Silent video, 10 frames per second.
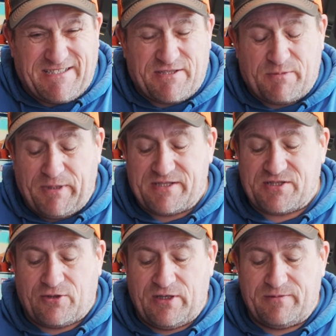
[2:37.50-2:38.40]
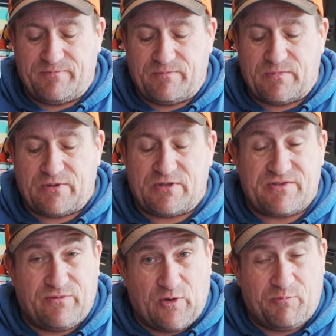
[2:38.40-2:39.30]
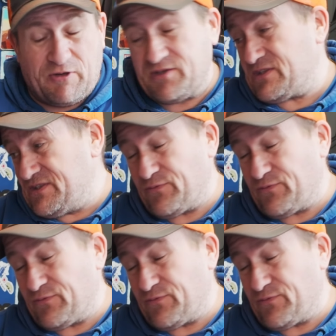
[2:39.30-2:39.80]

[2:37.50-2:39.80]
It's a bit tight because of vibrations